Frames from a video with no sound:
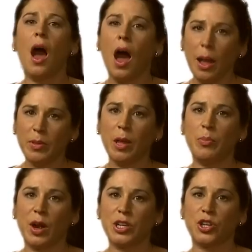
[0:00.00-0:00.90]
High blood
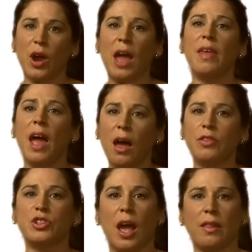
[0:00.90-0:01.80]
pressure and the
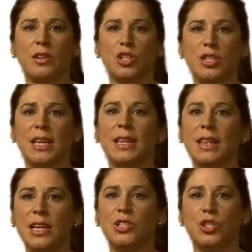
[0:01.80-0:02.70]
health challenges it
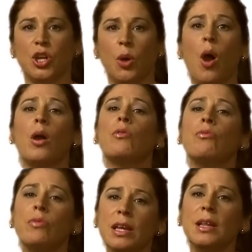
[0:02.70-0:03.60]
leads to are a
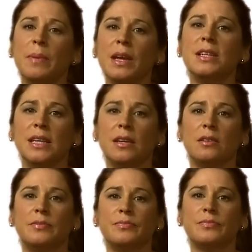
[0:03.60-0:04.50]
really big deal.